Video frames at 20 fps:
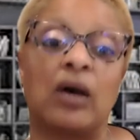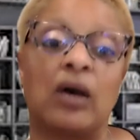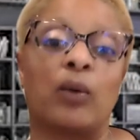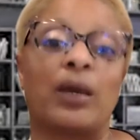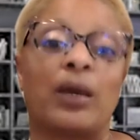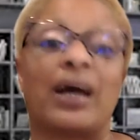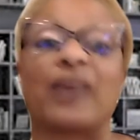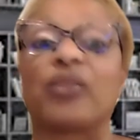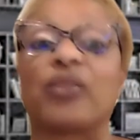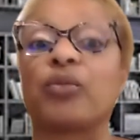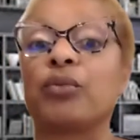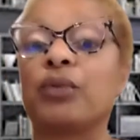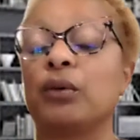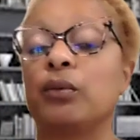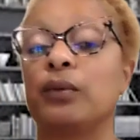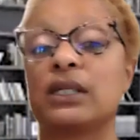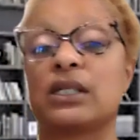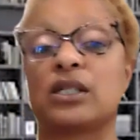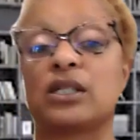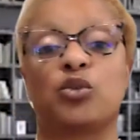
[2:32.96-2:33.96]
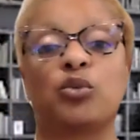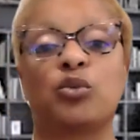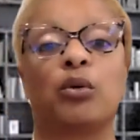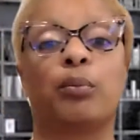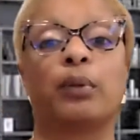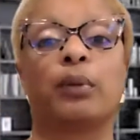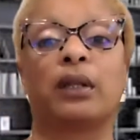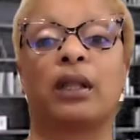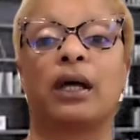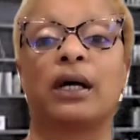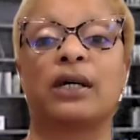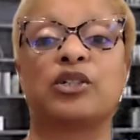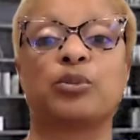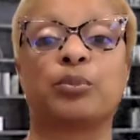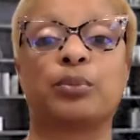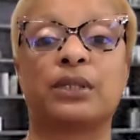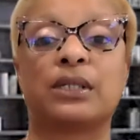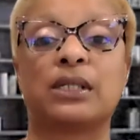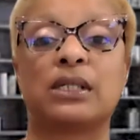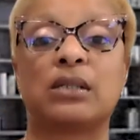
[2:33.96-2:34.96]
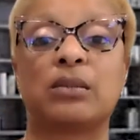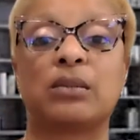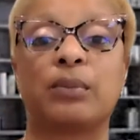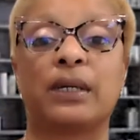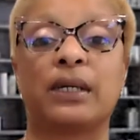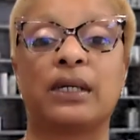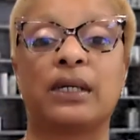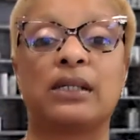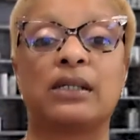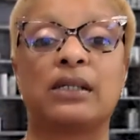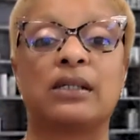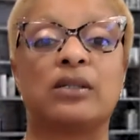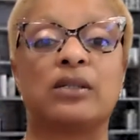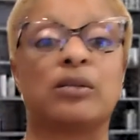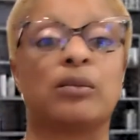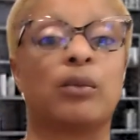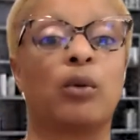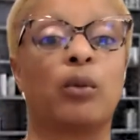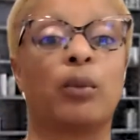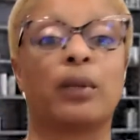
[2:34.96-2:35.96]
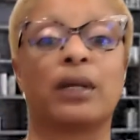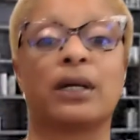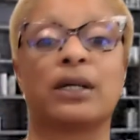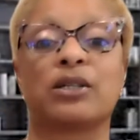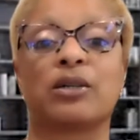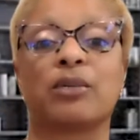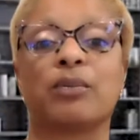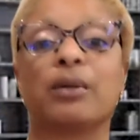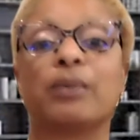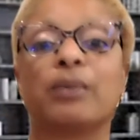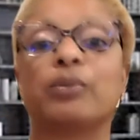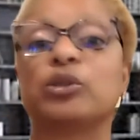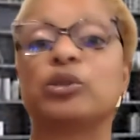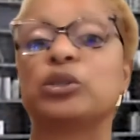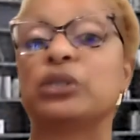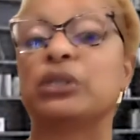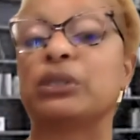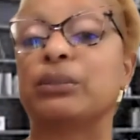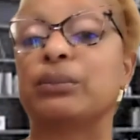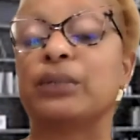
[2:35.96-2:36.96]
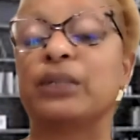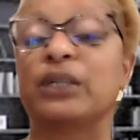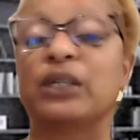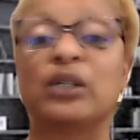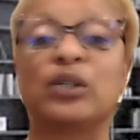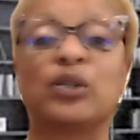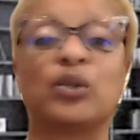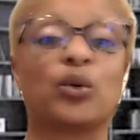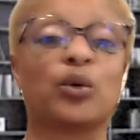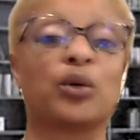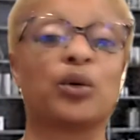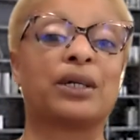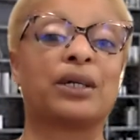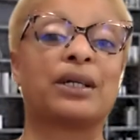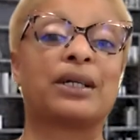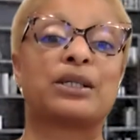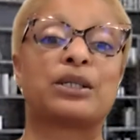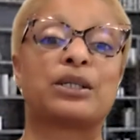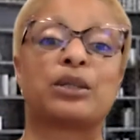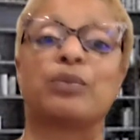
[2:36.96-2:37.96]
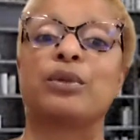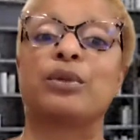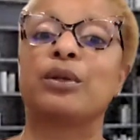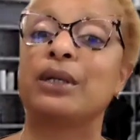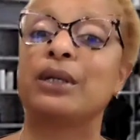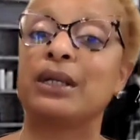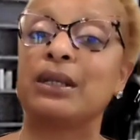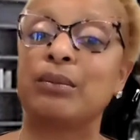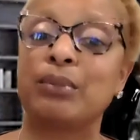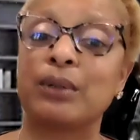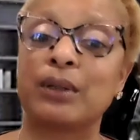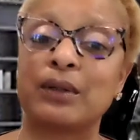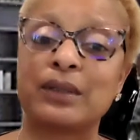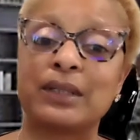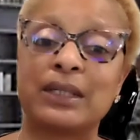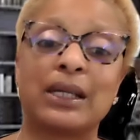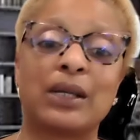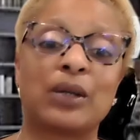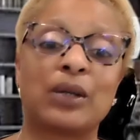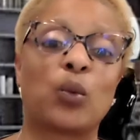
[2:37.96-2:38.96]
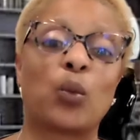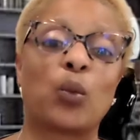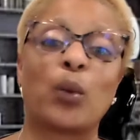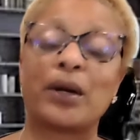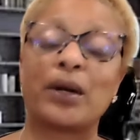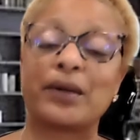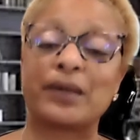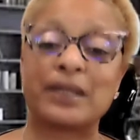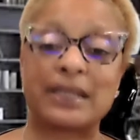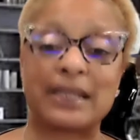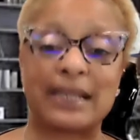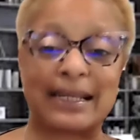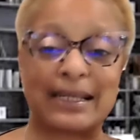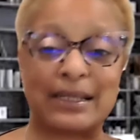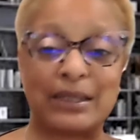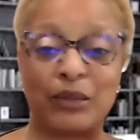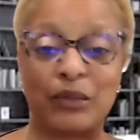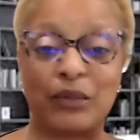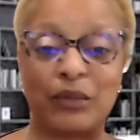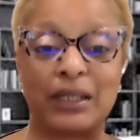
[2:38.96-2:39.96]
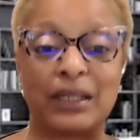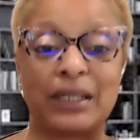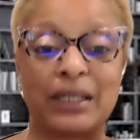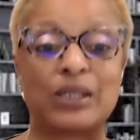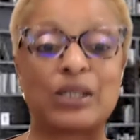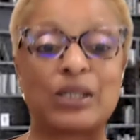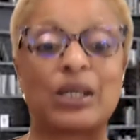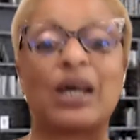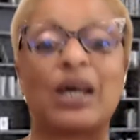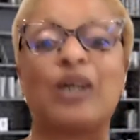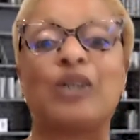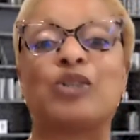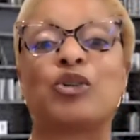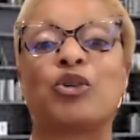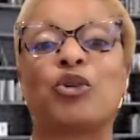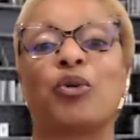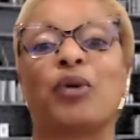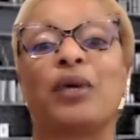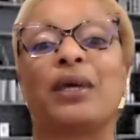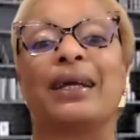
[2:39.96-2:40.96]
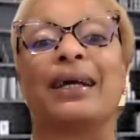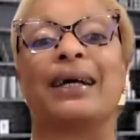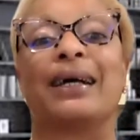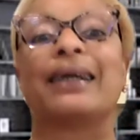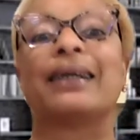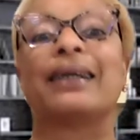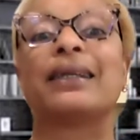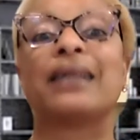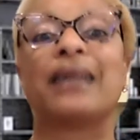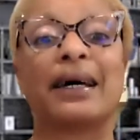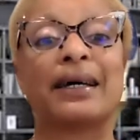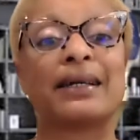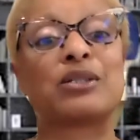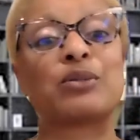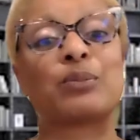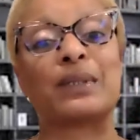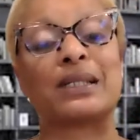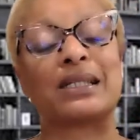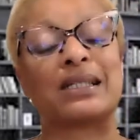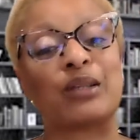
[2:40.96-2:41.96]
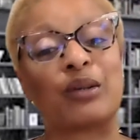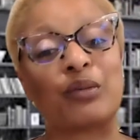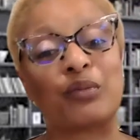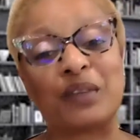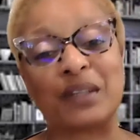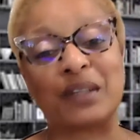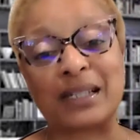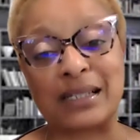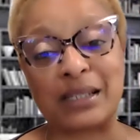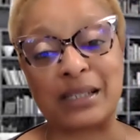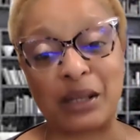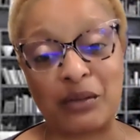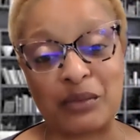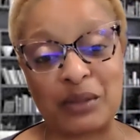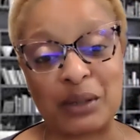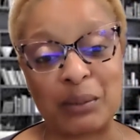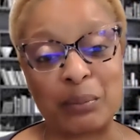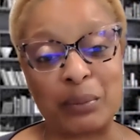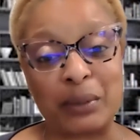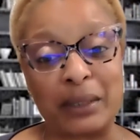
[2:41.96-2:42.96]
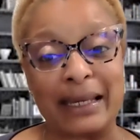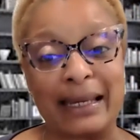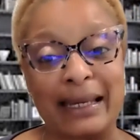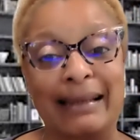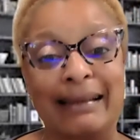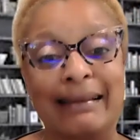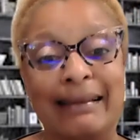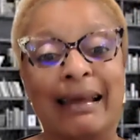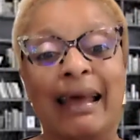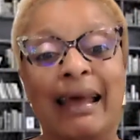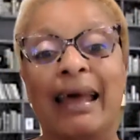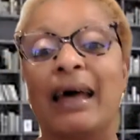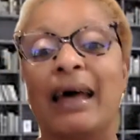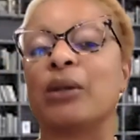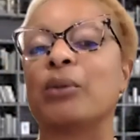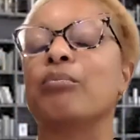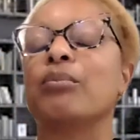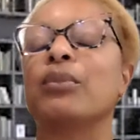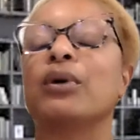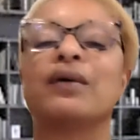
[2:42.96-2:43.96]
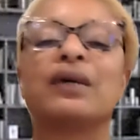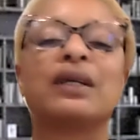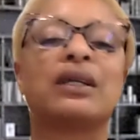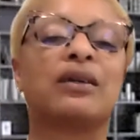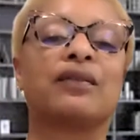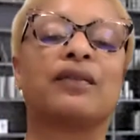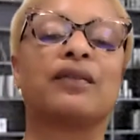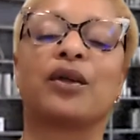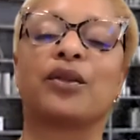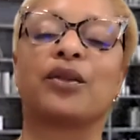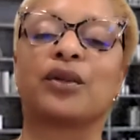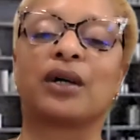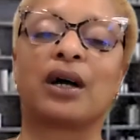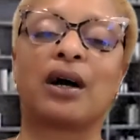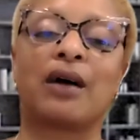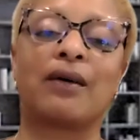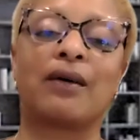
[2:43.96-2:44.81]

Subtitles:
We had 3 weeks to apply to participate, to mobilize our membership, to organize community building and awareness activities, to create a GLIDE specific safety plan, and a myriad of other